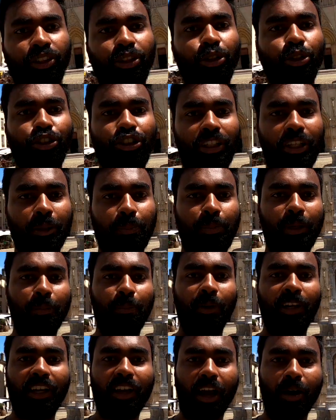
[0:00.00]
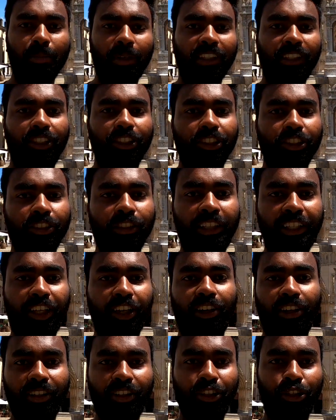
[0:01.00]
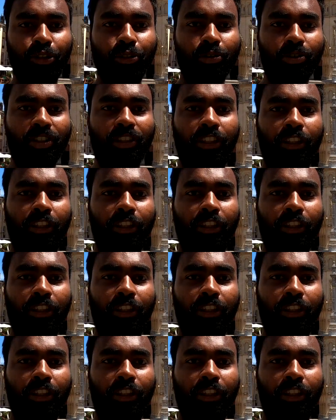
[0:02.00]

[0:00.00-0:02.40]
Usually people coming to Lyon use